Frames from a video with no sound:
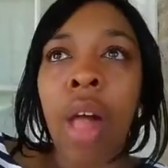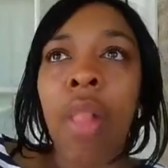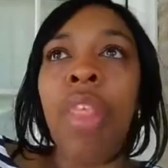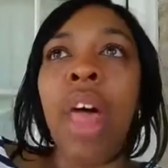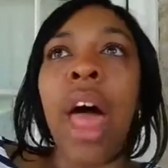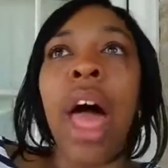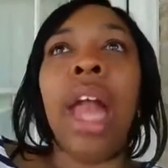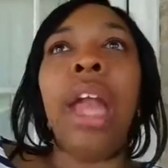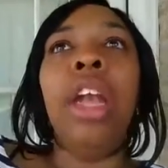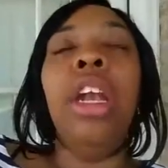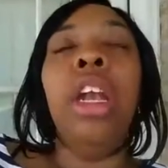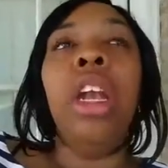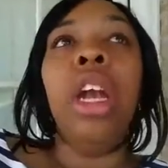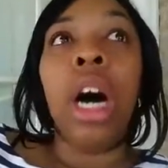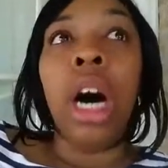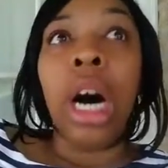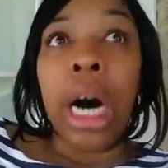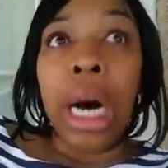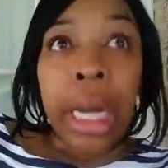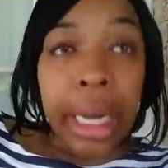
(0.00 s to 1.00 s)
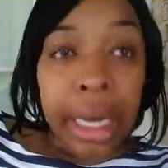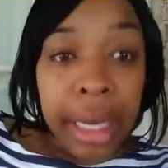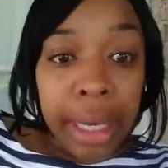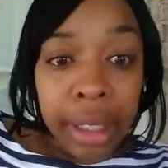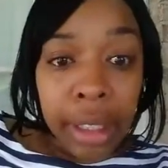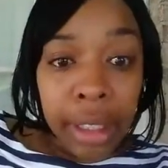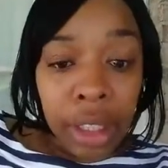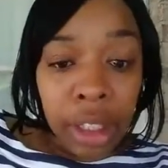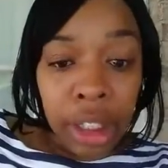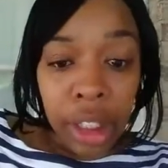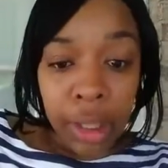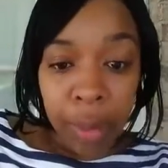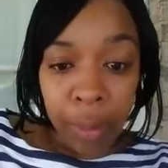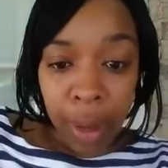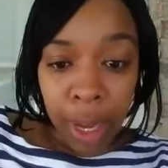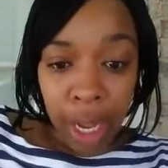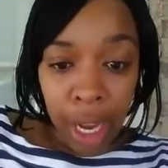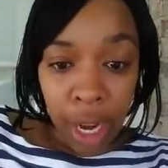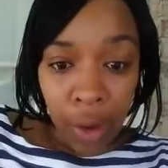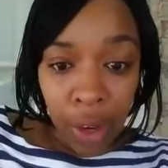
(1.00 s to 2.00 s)
that none should
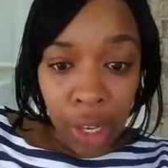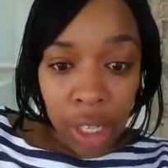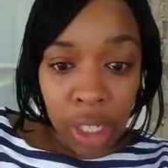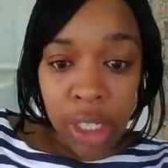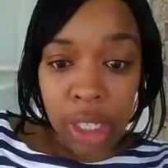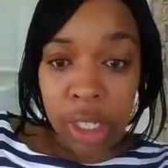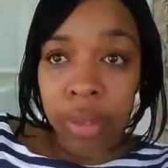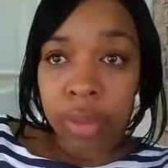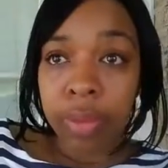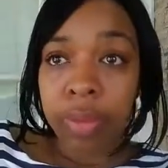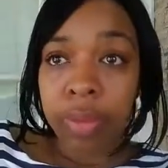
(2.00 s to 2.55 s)
perish,